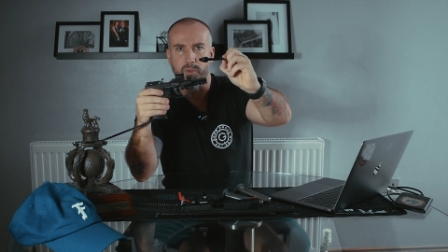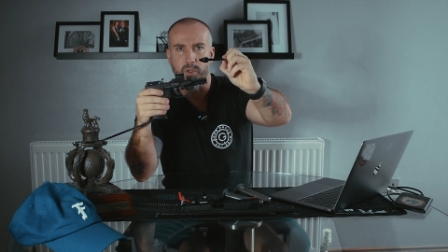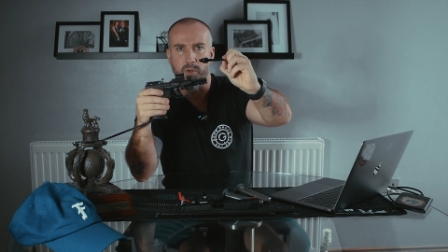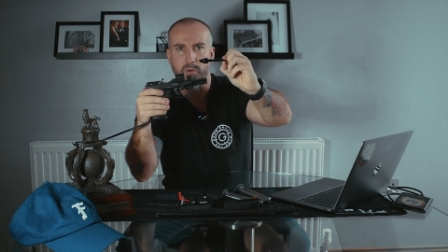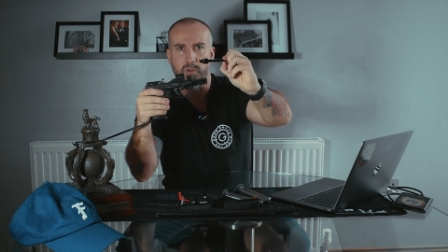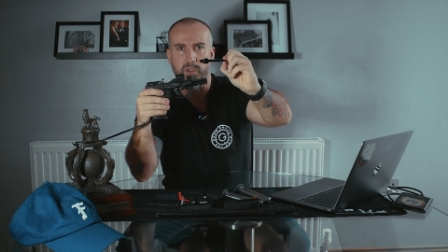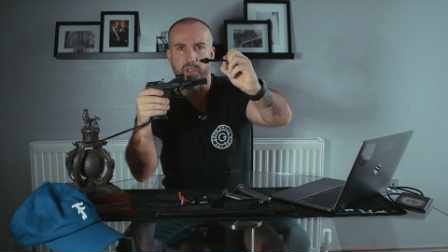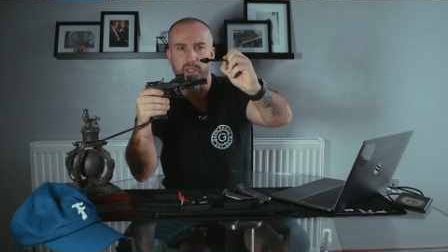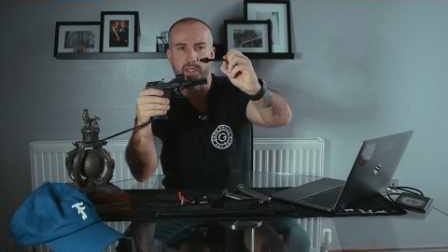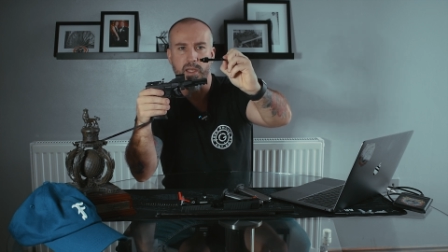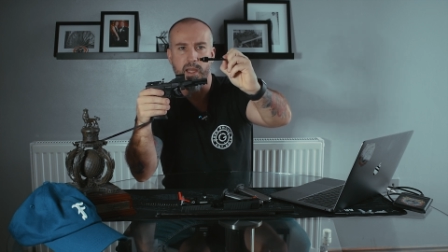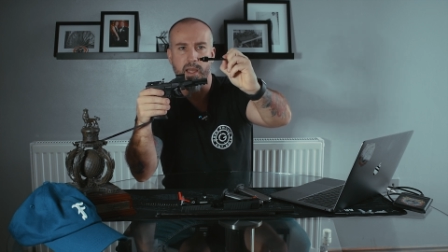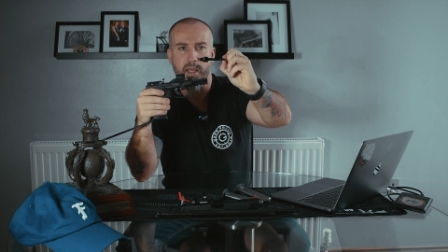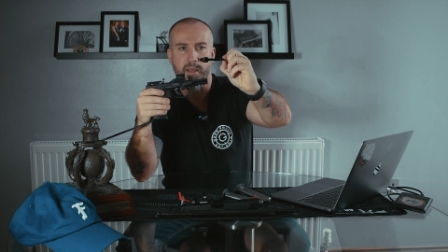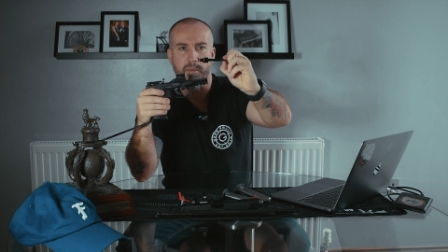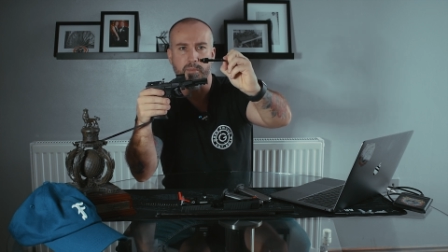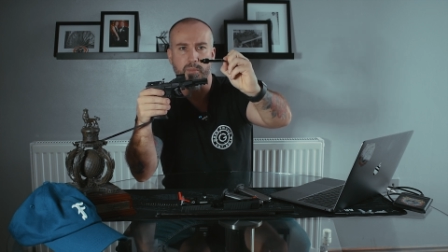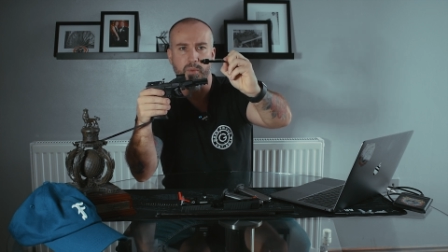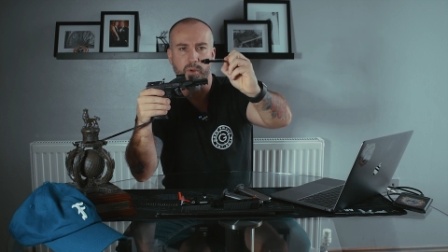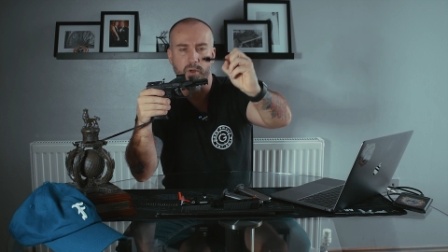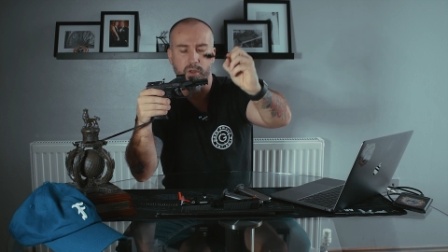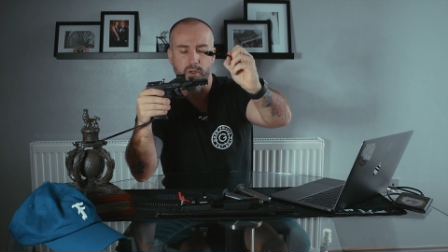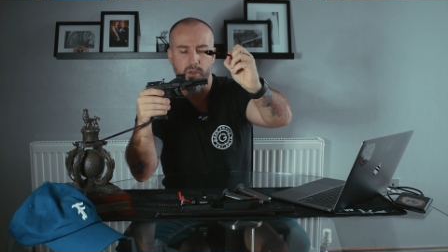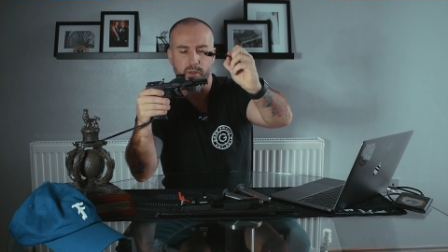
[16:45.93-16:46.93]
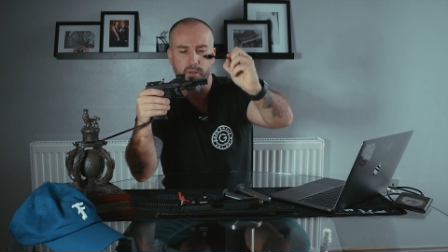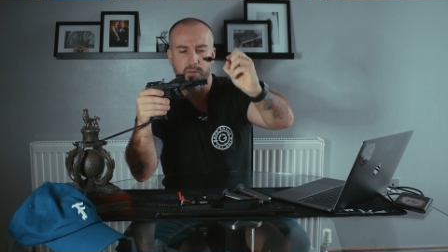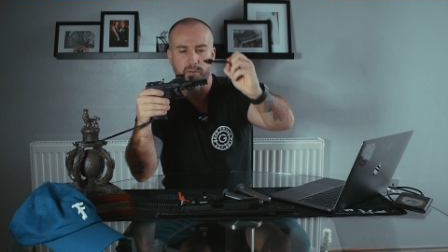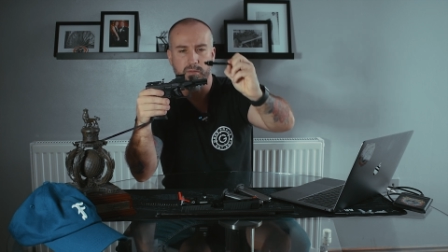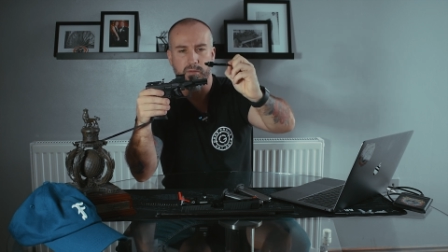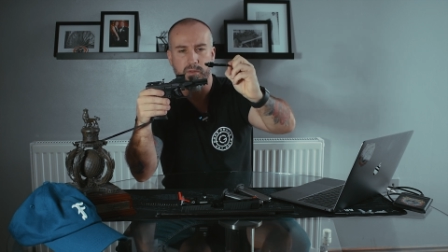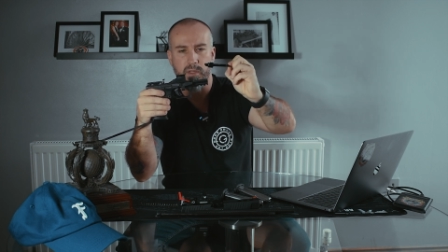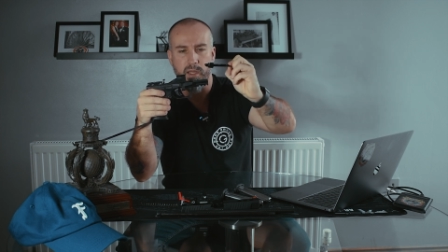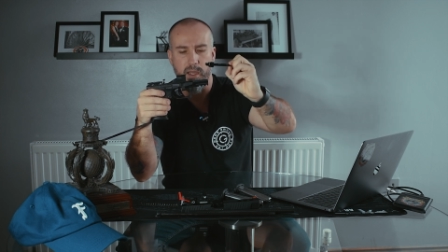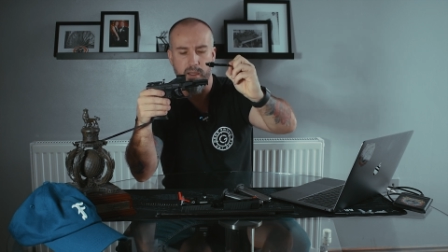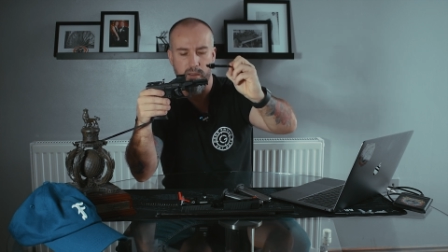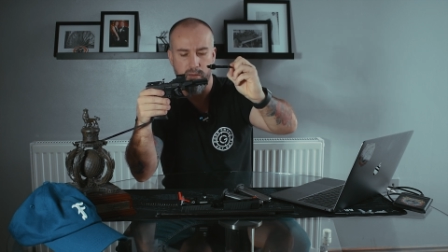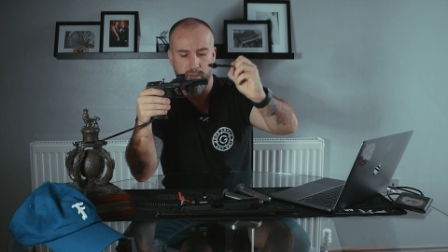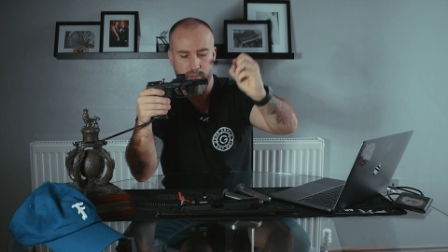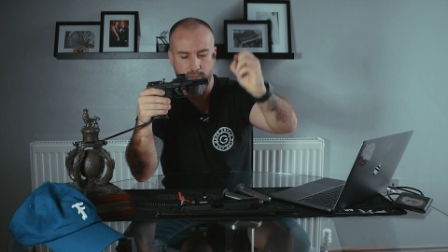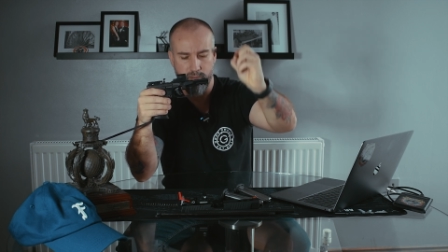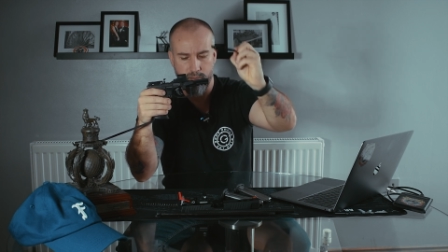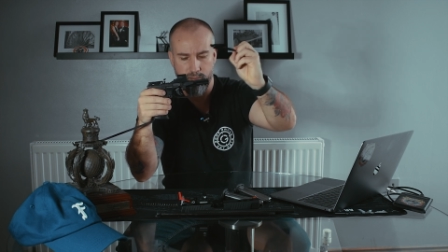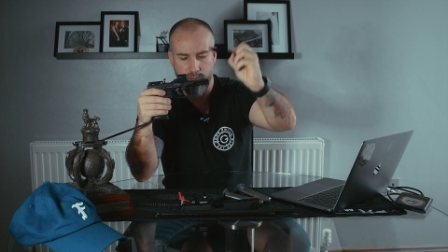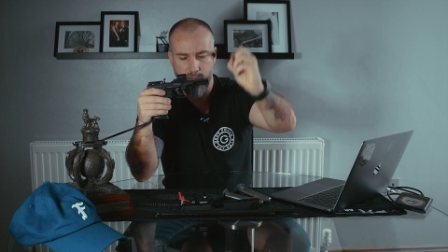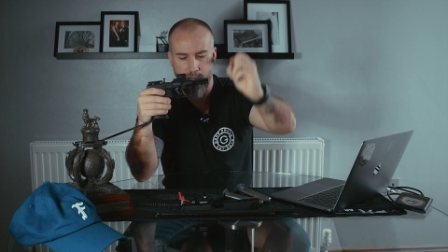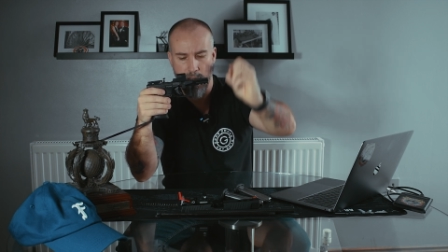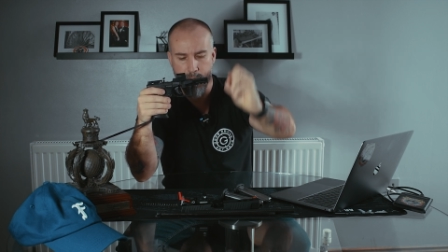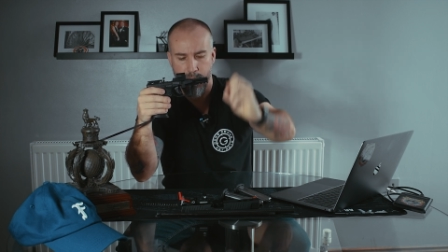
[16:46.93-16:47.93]
Gucci name, but yeah,
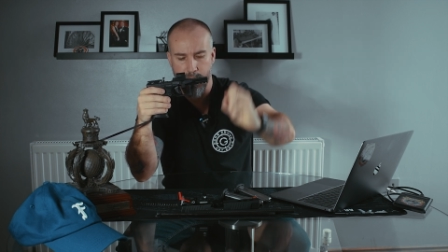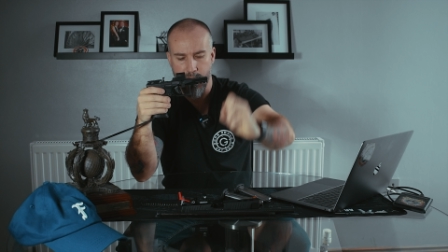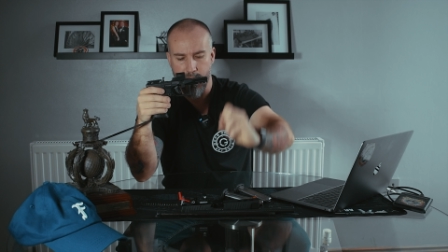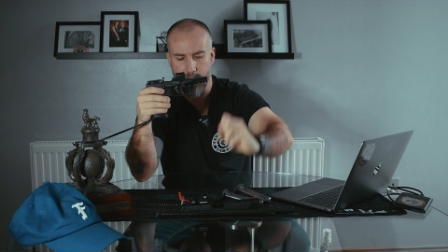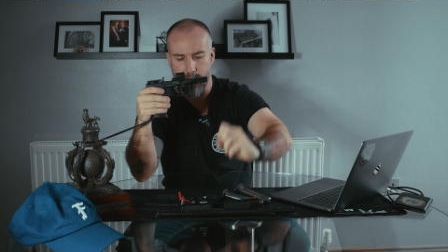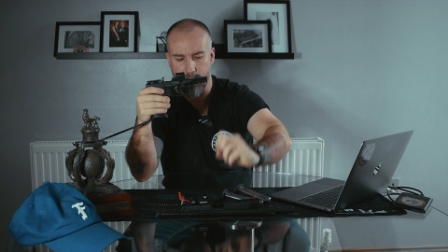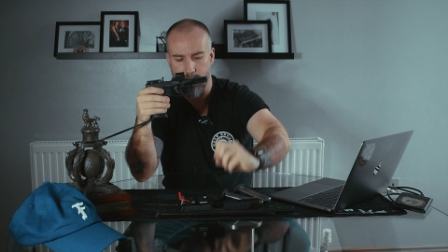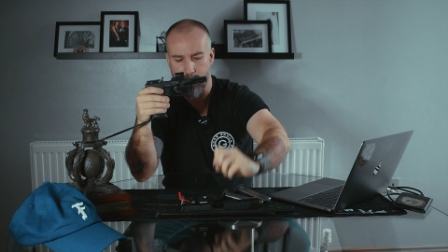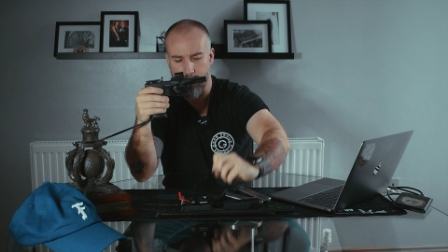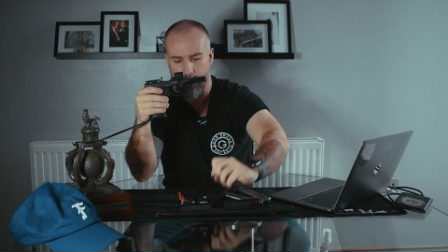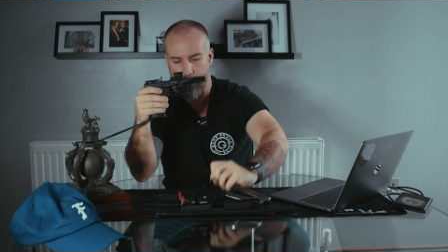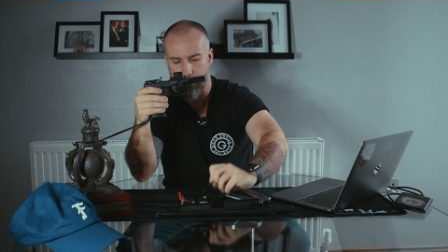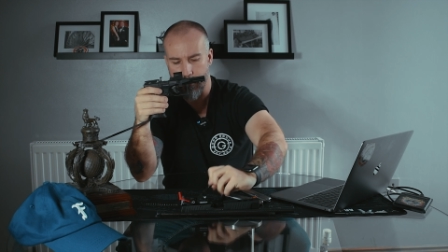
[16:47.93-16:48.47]
that bit.